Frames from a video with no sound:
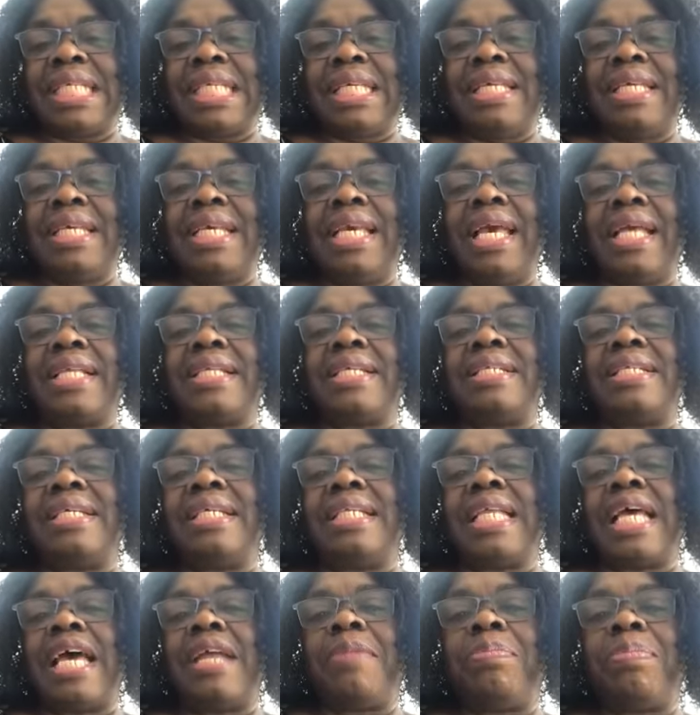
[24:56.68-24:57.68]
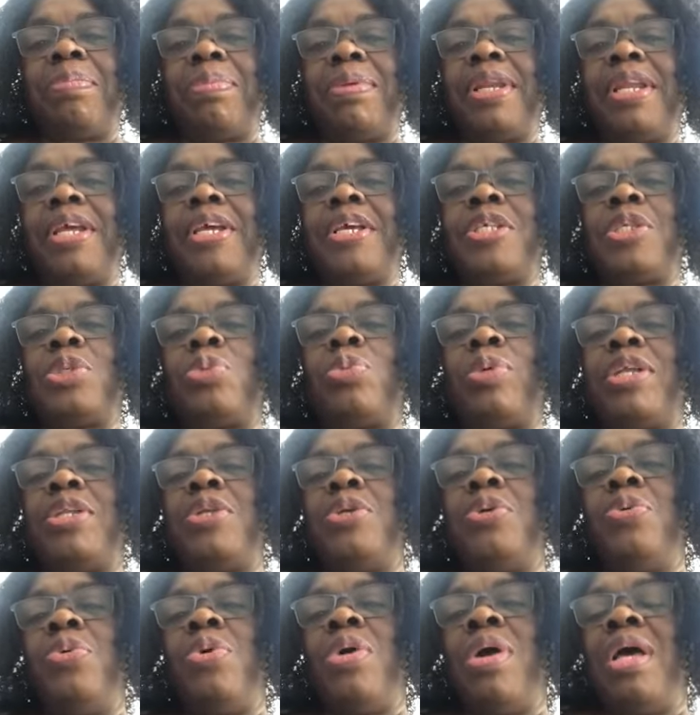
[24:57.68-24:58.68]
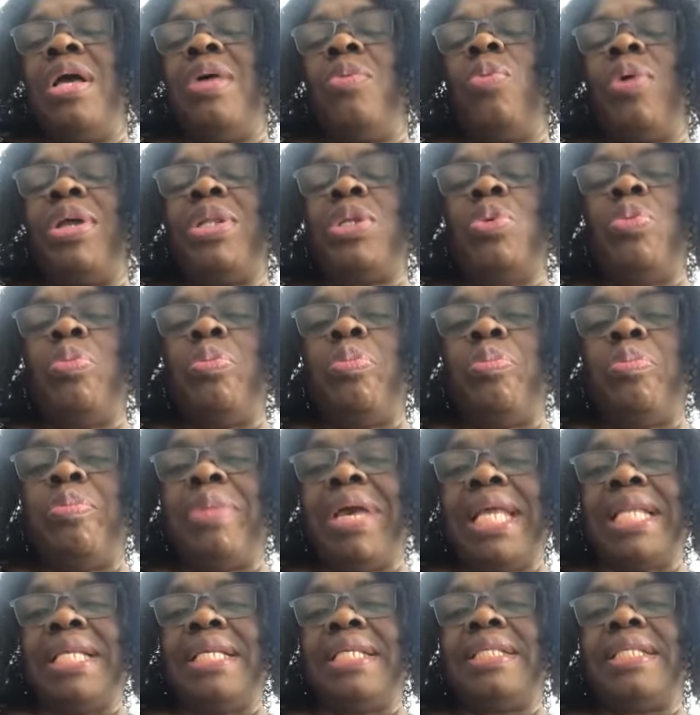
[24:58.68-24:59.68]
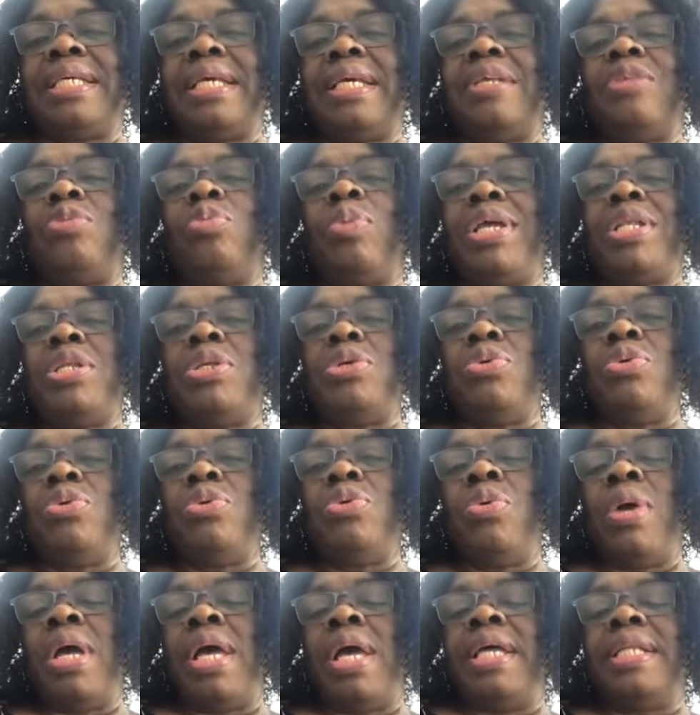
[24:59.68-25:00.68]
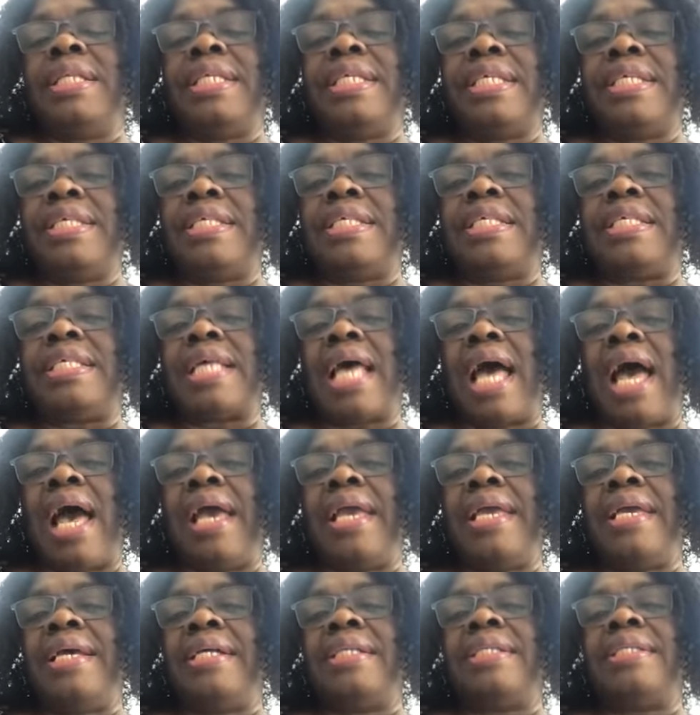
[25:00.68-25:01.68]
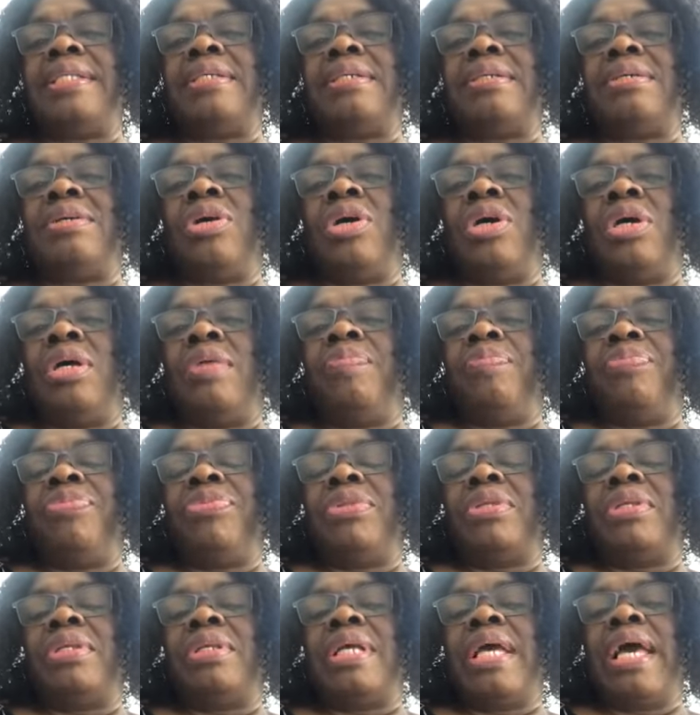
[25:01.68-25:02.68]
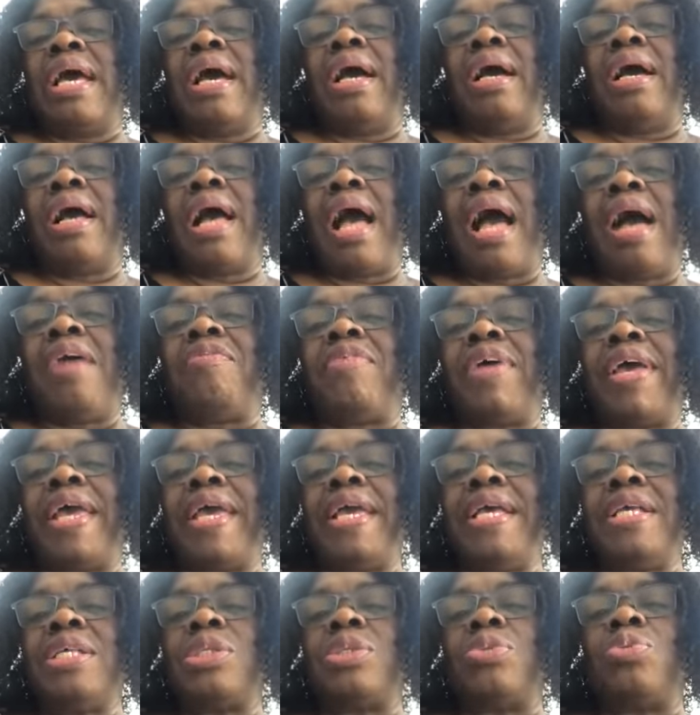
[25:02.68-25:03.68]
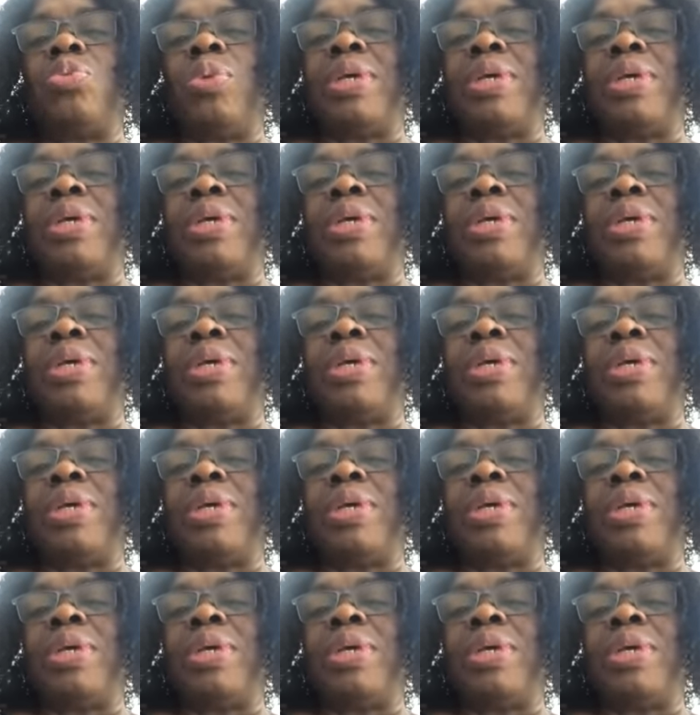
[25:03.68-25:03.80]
You get it in that place when you meditate, when you desire to have his